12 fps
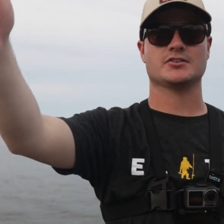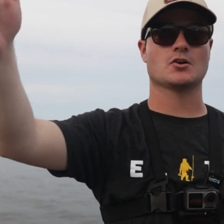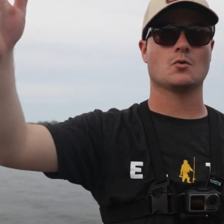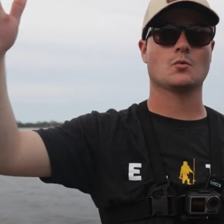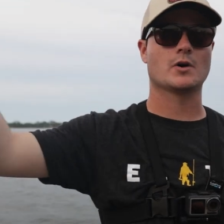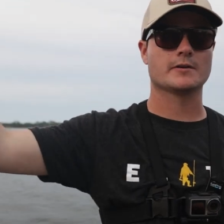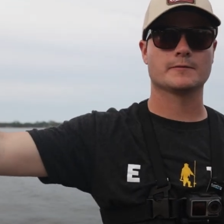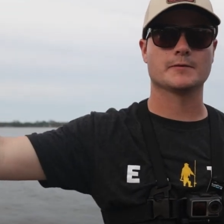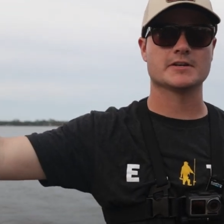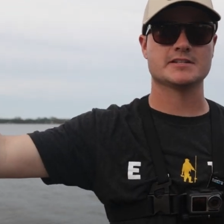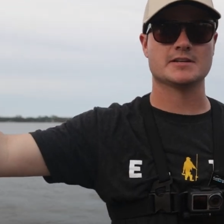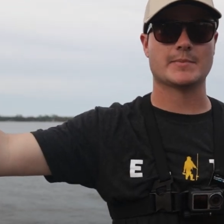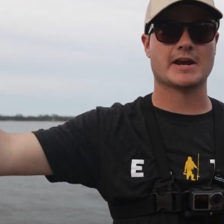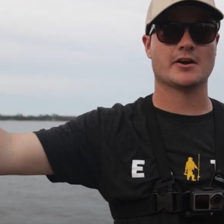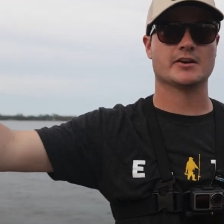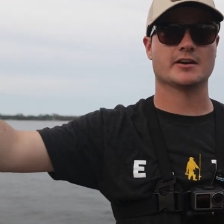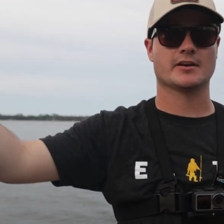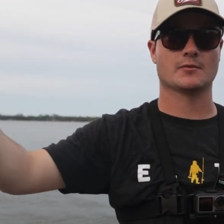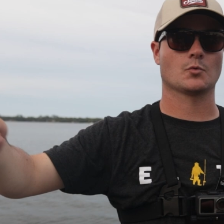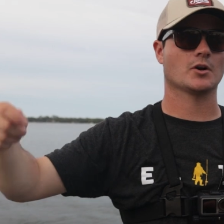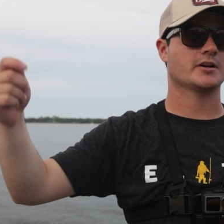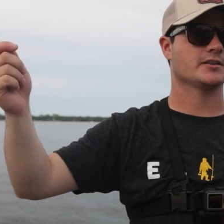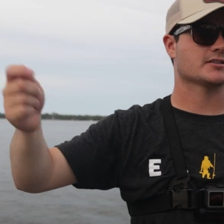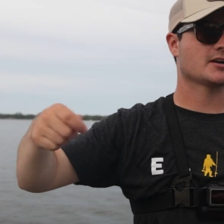you know, 1 foot deep area and
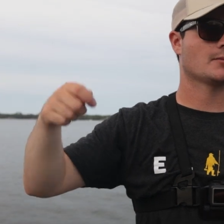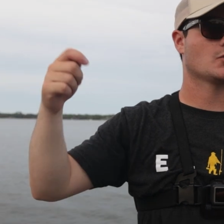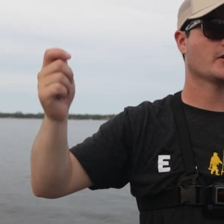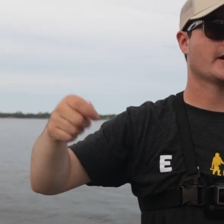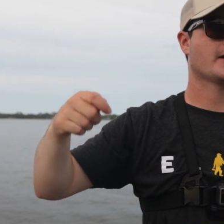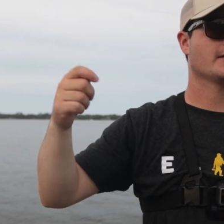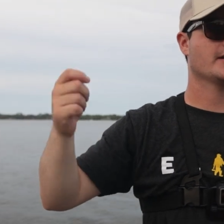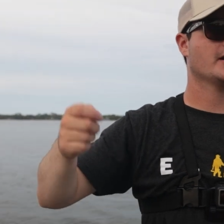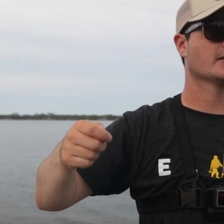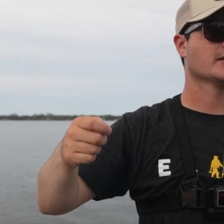working the topwater out of there.